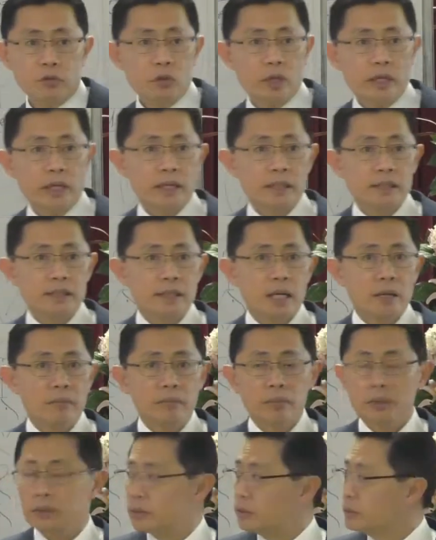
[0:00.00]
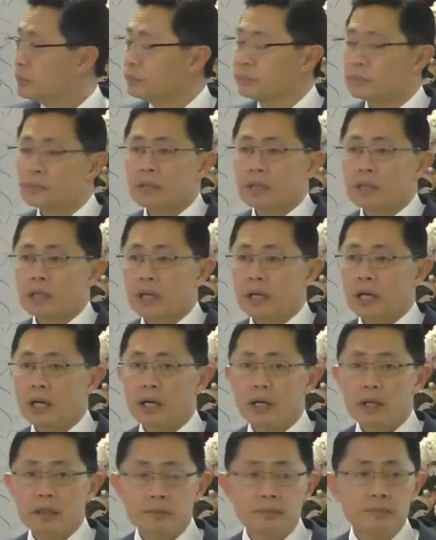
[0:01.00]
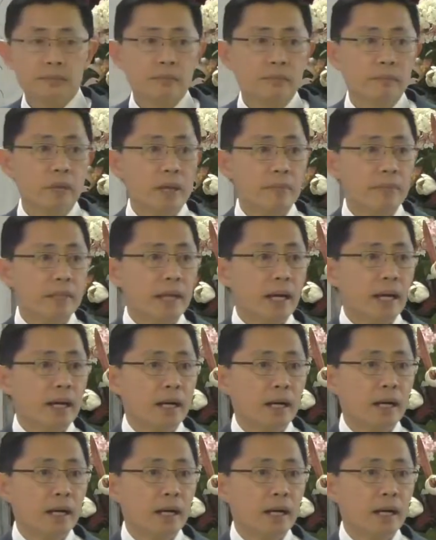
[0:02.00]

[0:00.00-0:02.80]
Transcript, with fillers: you an example. Um, maybe,